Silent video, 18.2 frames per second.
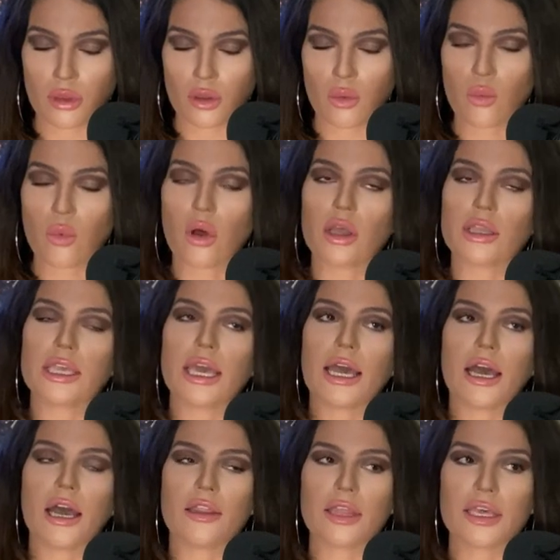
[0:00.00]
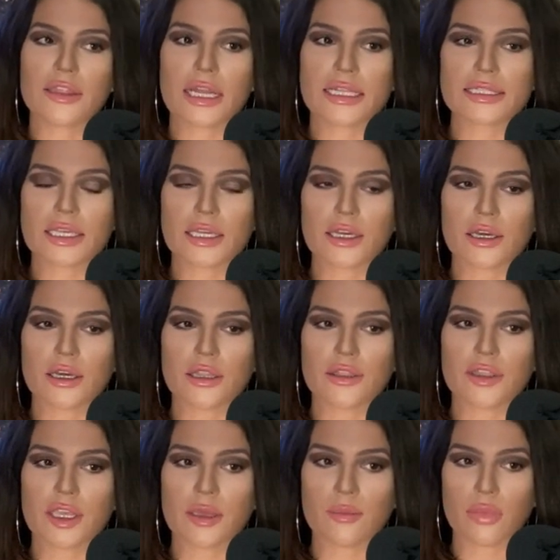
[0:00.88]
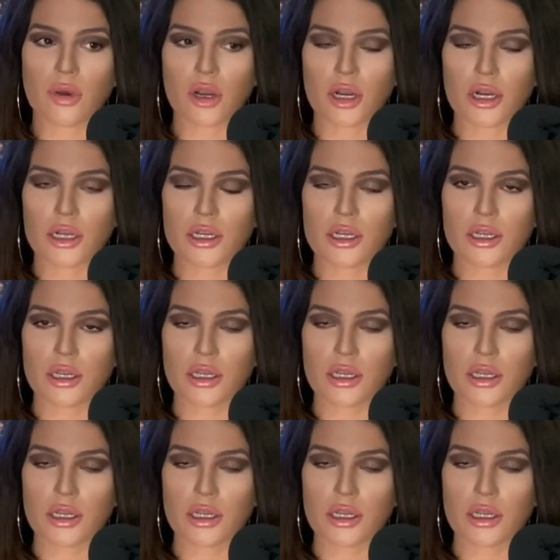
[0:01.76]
Well, yeah, like that's like a theme park.